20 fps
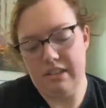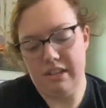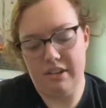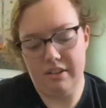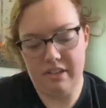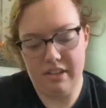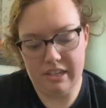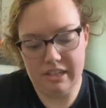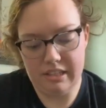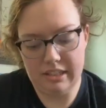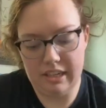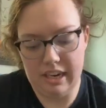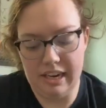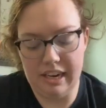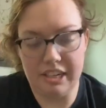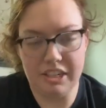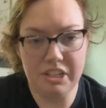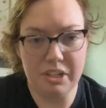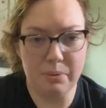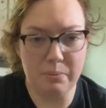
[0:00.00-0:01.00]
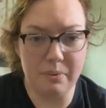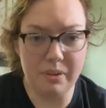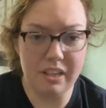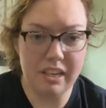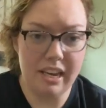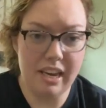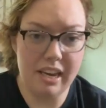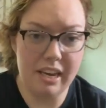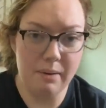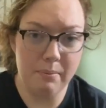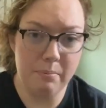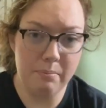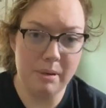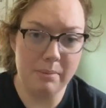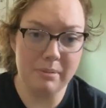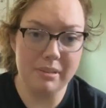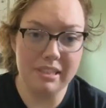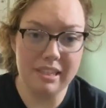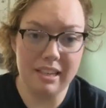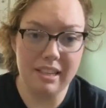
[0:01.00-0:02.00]
I'll tell you this, I actually really hate when
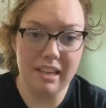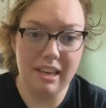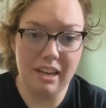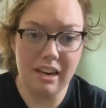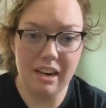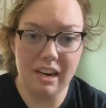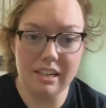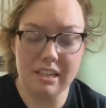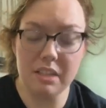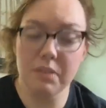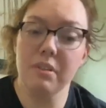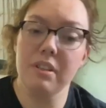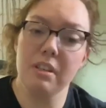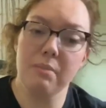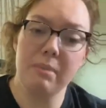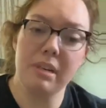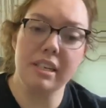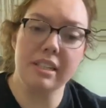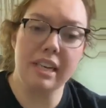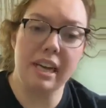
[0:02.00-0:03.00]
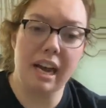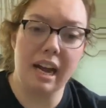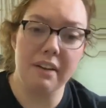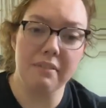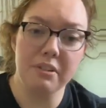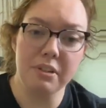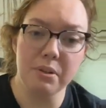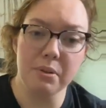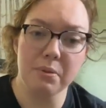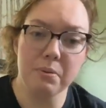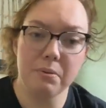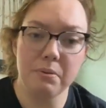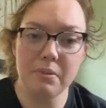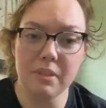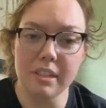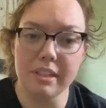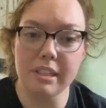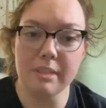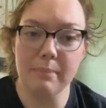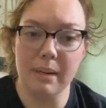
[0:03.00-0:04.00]
people say that. I deal with it because I have to.
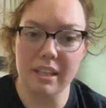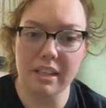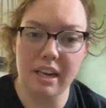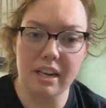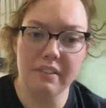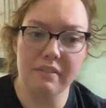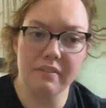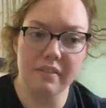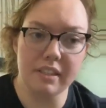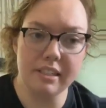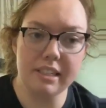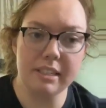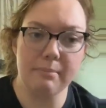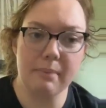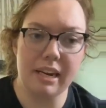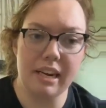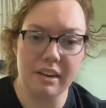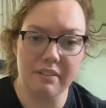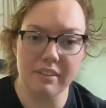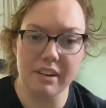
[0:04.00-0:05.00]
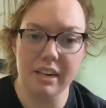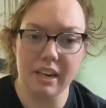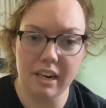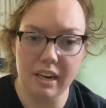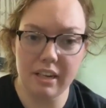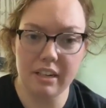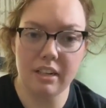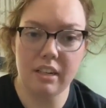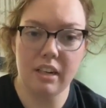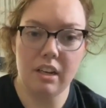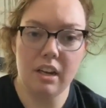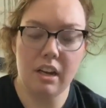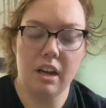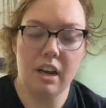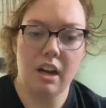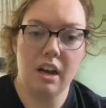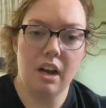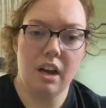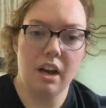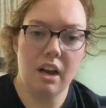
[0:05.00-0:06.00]
This is my life. This is my everyday.
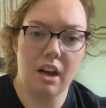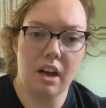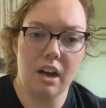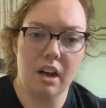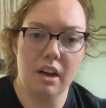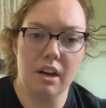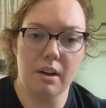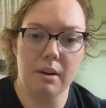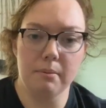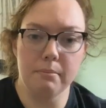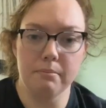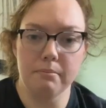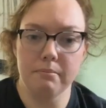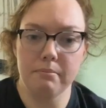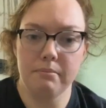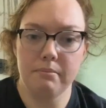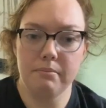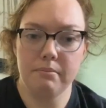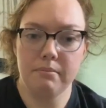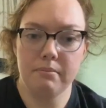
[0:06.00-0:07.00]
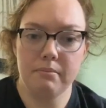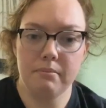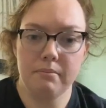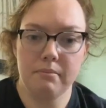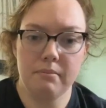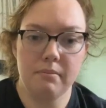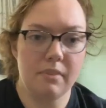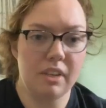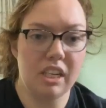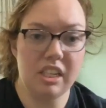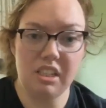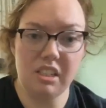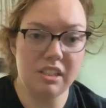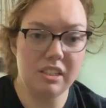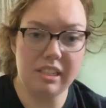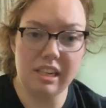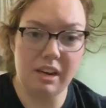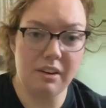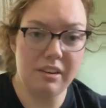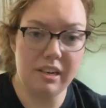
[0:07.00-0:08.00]
Um, it's
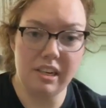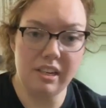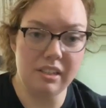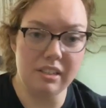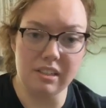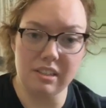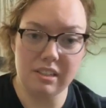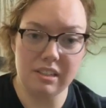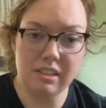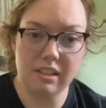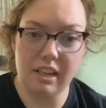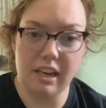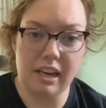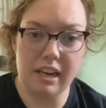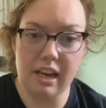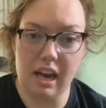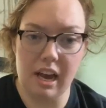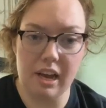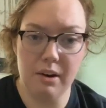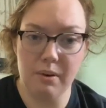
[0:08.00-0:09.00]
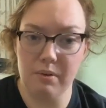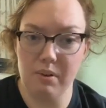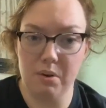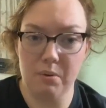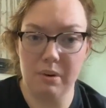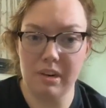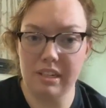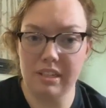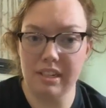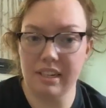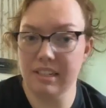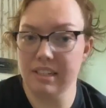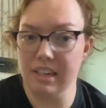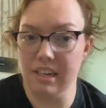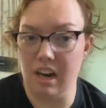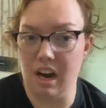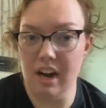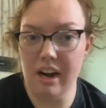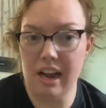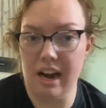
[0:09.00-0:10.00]
just how it is. Like, I don't know what it's like to
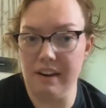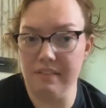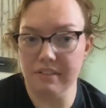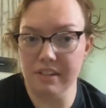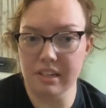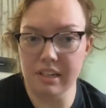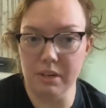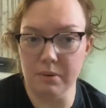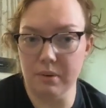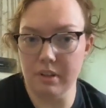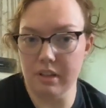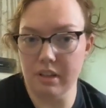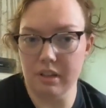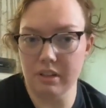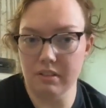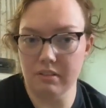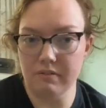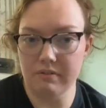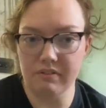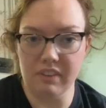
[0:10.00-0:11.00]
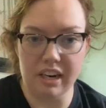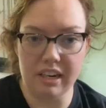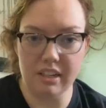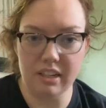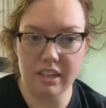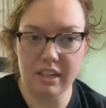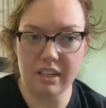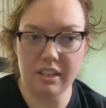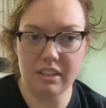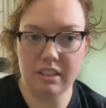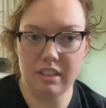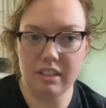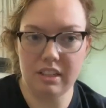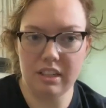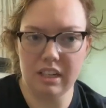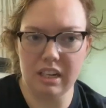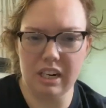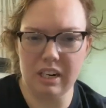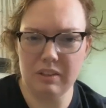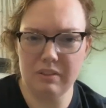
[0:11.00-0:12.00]
not have to deal with it, frankly,
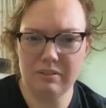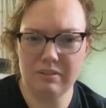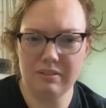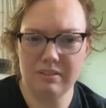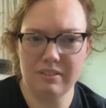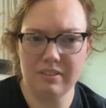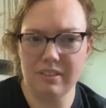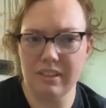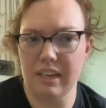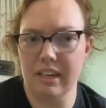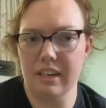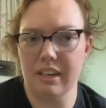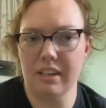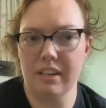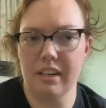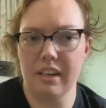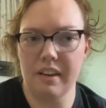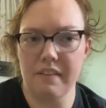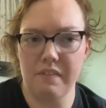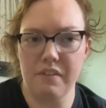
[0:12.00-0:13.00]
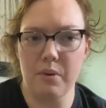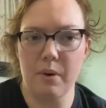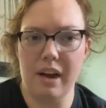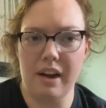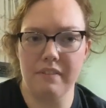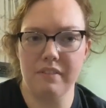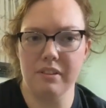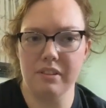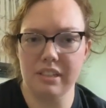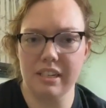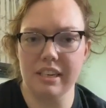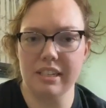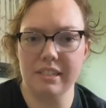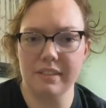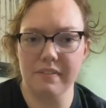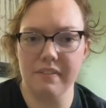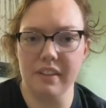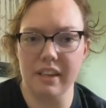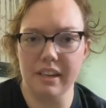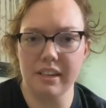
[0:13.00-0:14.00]
you know? Like, if you have those
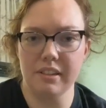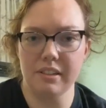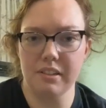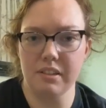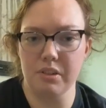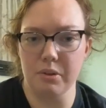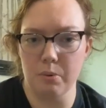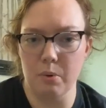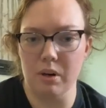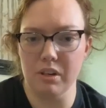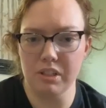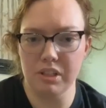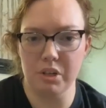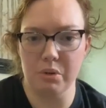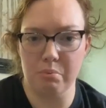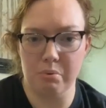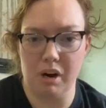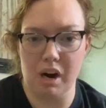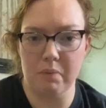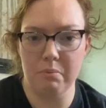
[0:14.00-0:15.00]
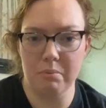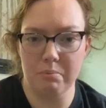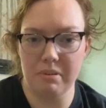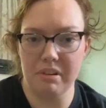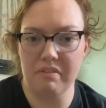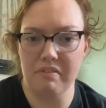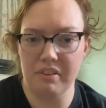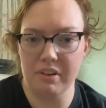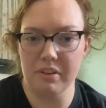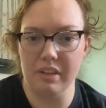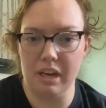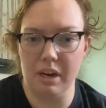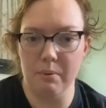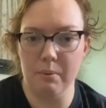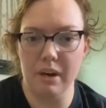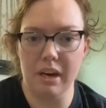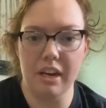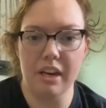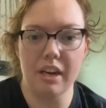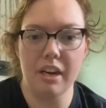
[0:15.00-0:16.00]
kinds of things, you also probably feel
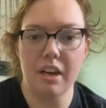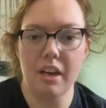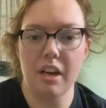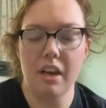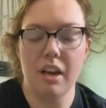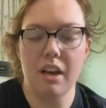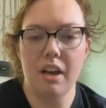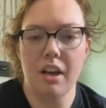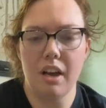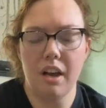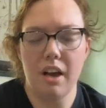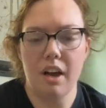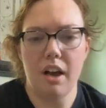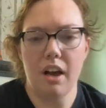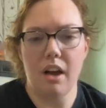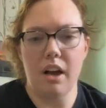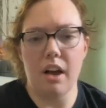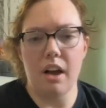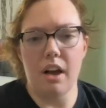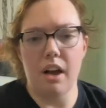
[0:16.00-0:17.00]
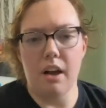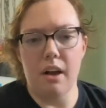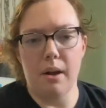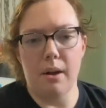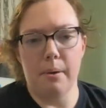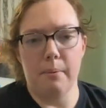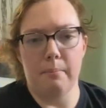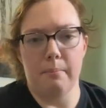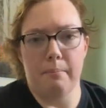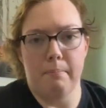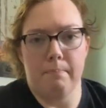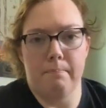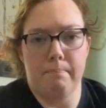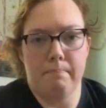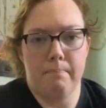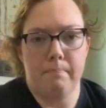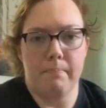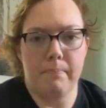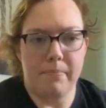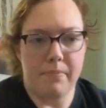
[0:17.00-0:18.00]
that way. Um,
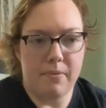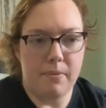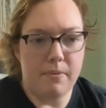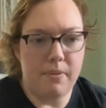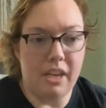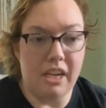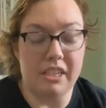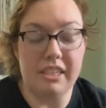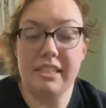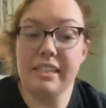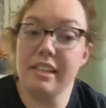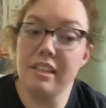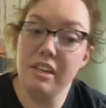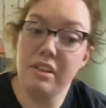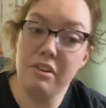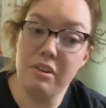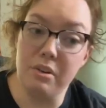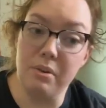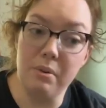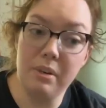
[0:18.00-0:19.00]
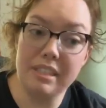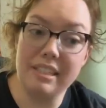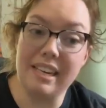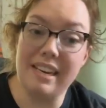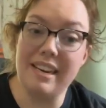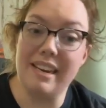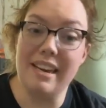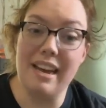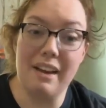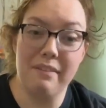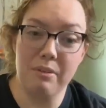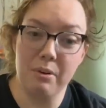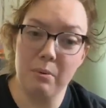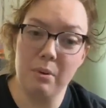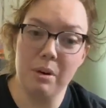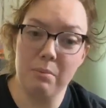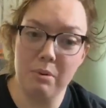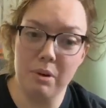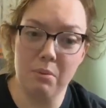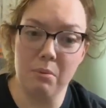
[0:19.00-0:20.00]
not to say that you do, because I never
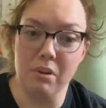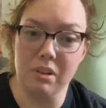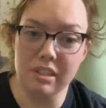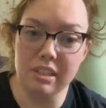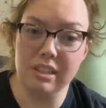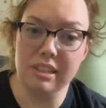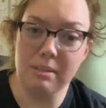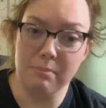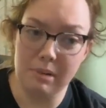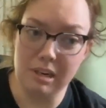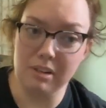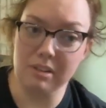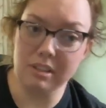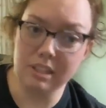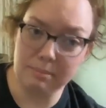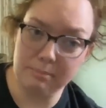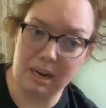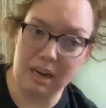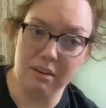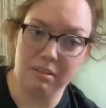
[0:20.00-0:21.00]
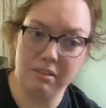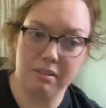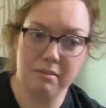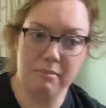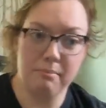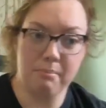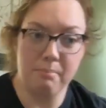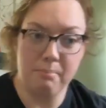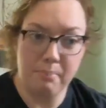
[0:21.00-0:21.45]
want to put words in someone else's mouth.